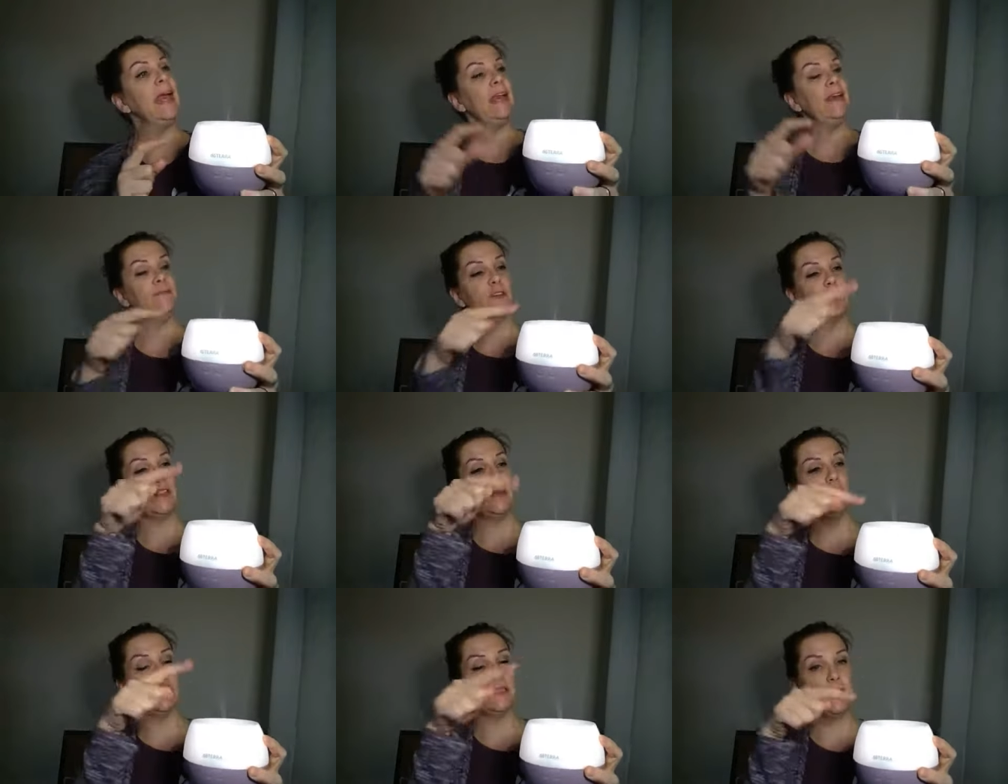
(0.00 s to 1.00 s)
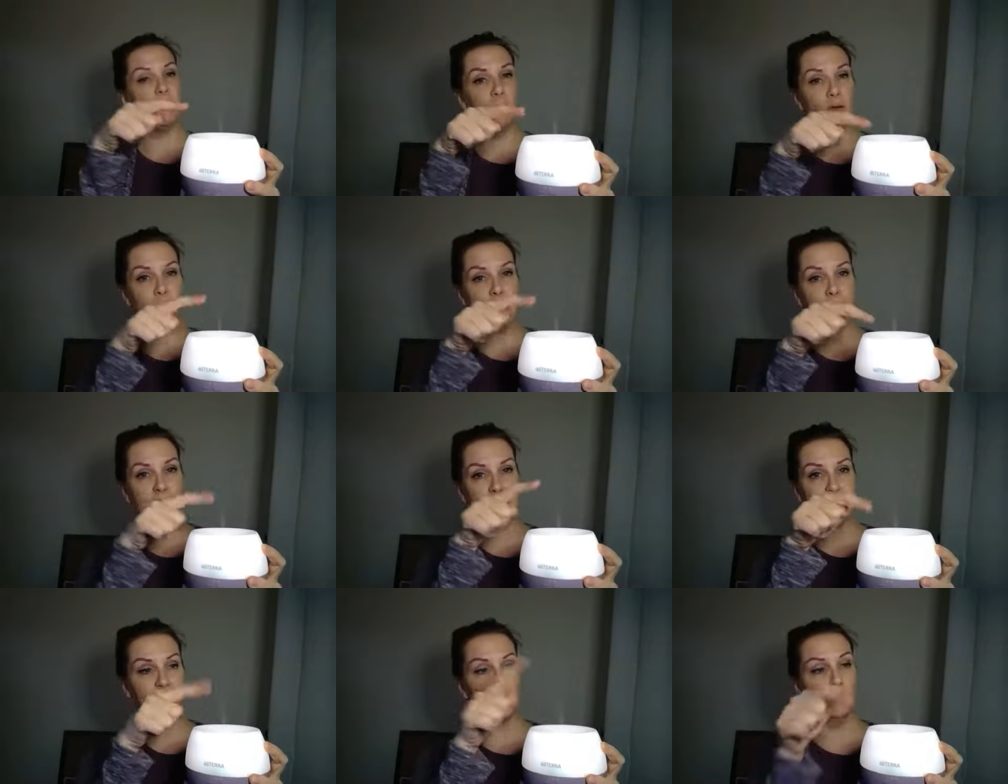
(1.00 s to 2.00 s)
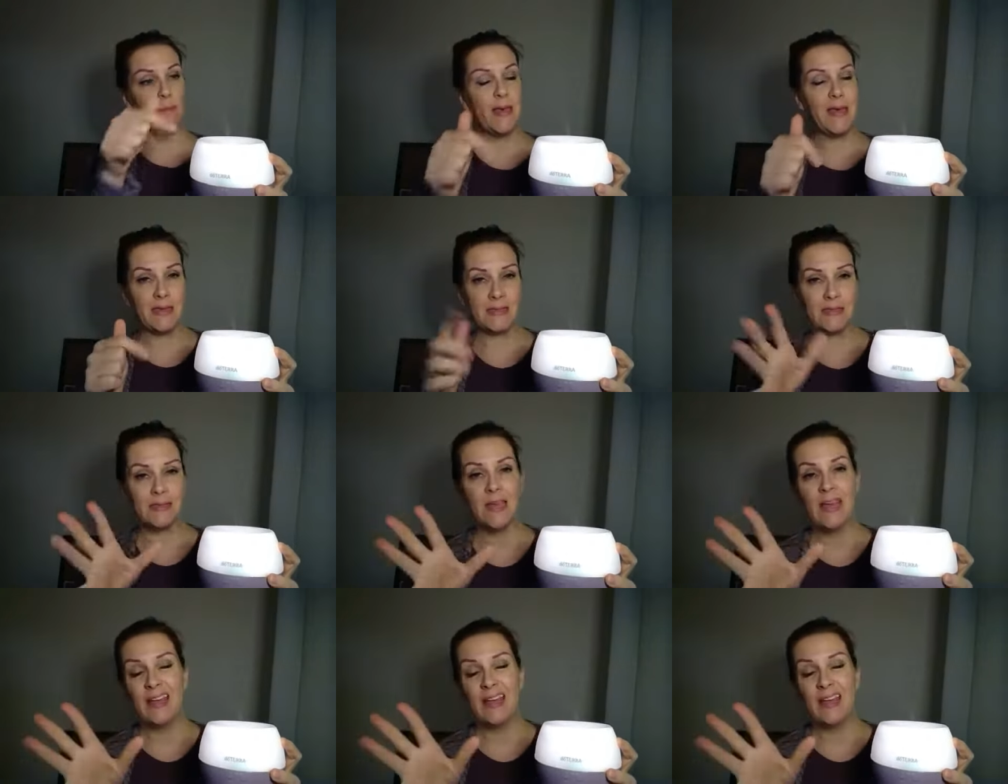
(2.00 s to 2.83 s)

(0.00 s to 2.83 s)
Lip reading: If for some reason you don't get this little mist,